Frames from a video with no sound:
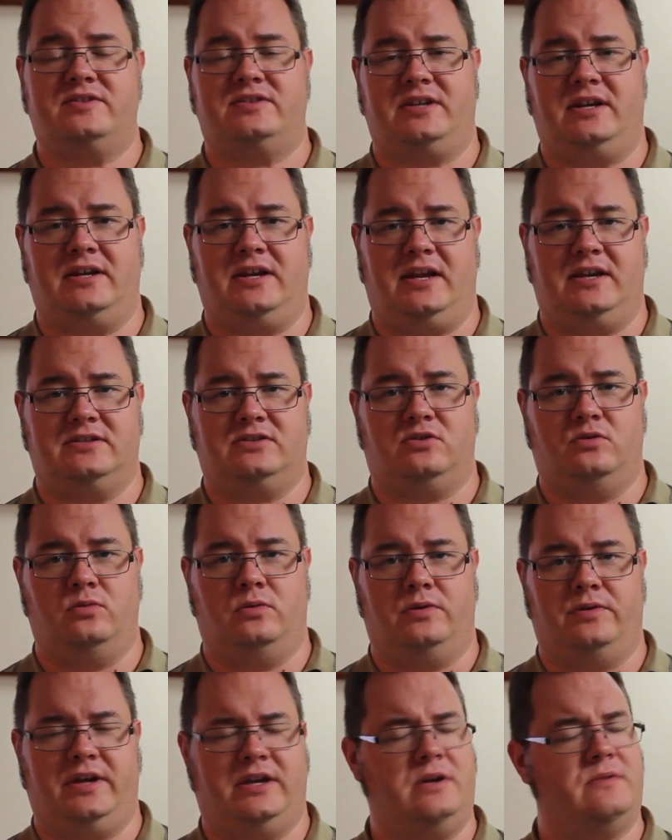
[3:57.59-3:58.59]
Sunday
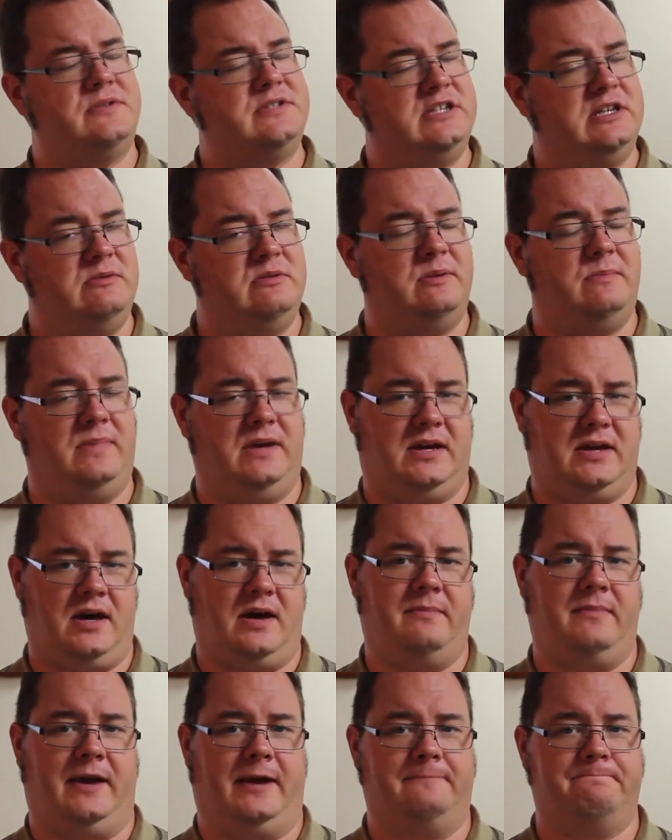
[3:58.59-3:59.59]
school. They don't seem to be
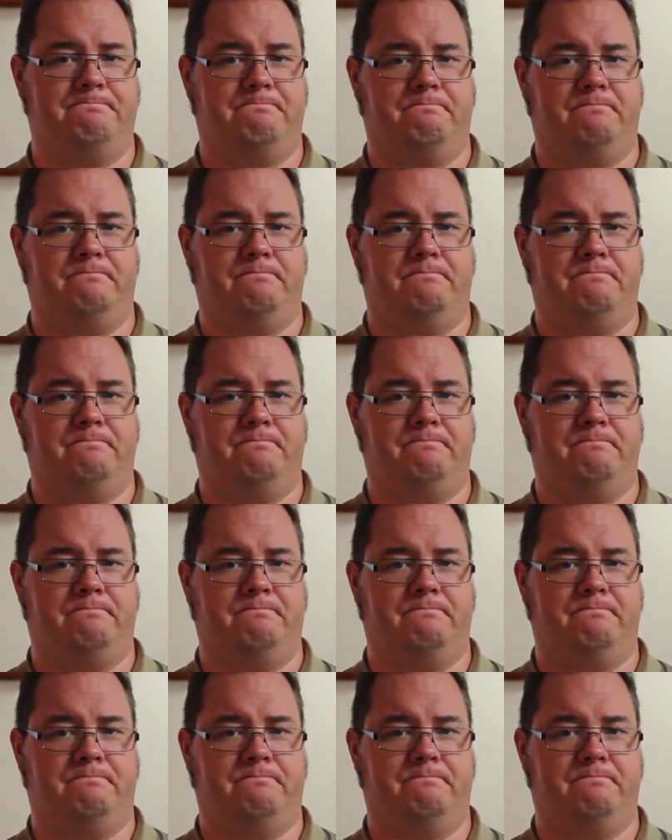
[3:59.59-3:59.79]
coming.